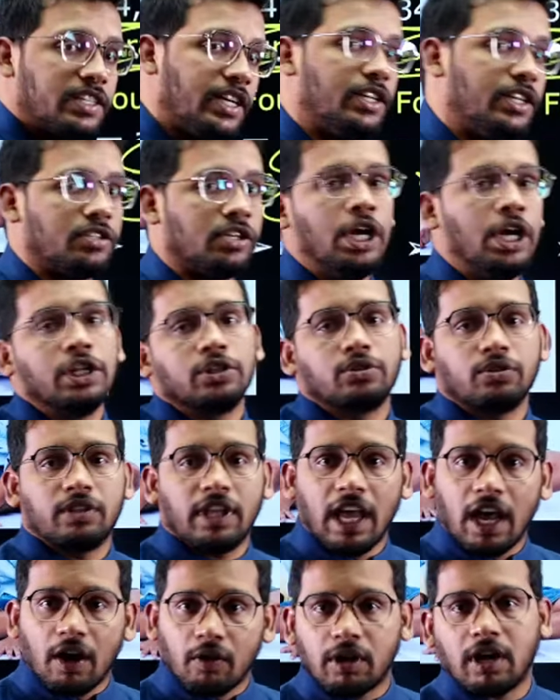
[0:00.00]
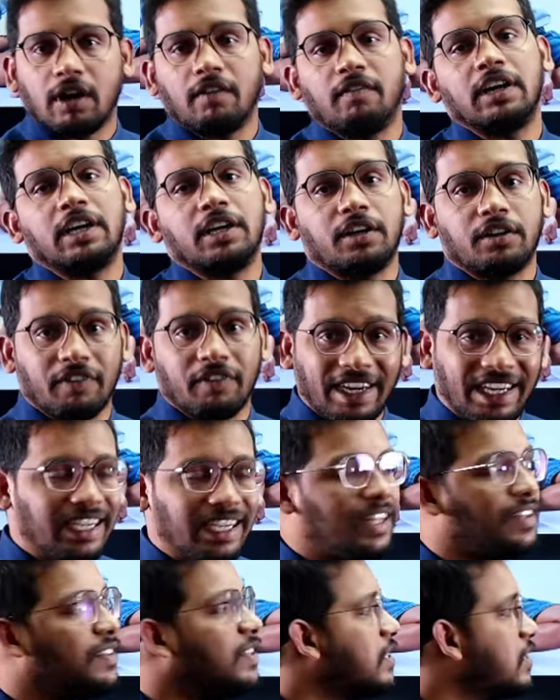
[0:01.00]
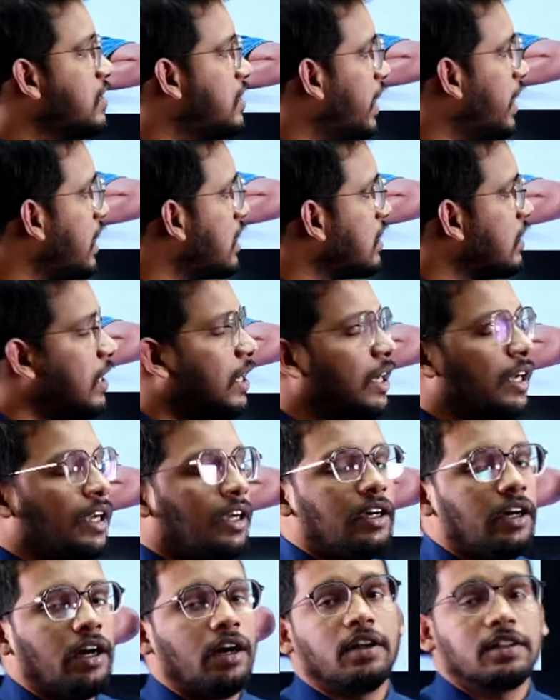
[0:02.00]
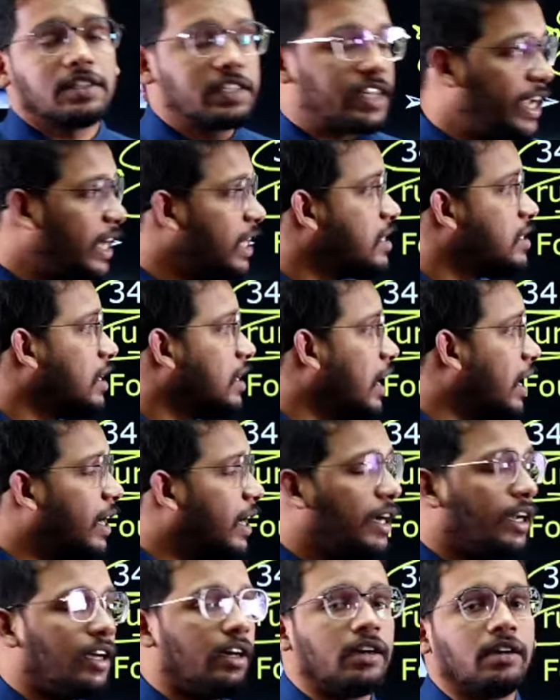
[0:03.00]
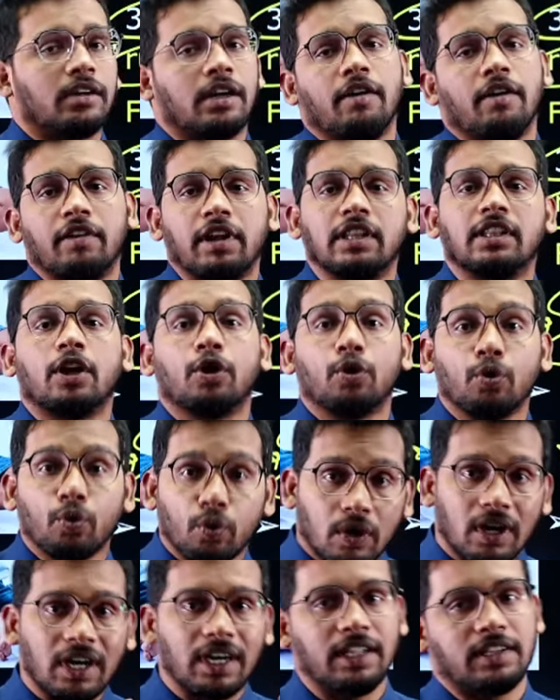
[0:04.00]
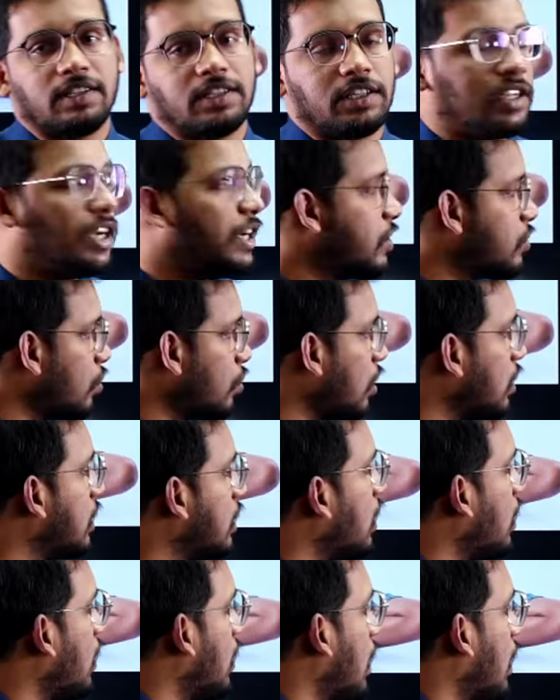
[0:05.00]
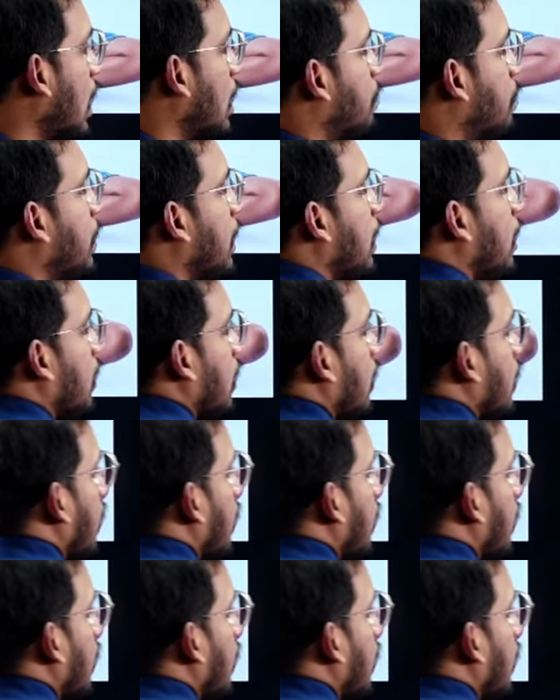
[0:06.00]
states. So they have covered 26 states and covering the rural district. It is not the urban